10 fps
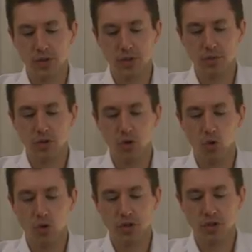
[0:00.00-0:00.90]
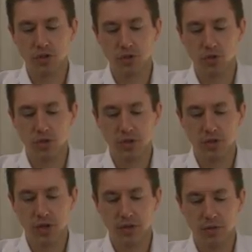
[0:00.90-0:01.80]
it, some coarseness to it. It's
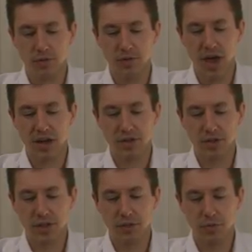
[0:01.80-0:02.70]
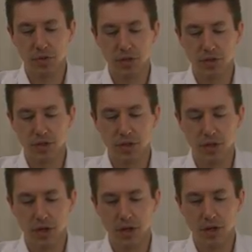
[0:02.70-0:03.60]
not the finest leaf, but
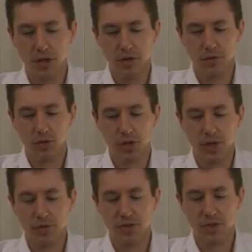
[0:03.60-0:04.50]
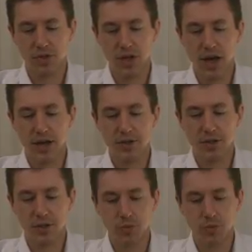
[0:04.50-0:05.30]
for a leaf this size, it's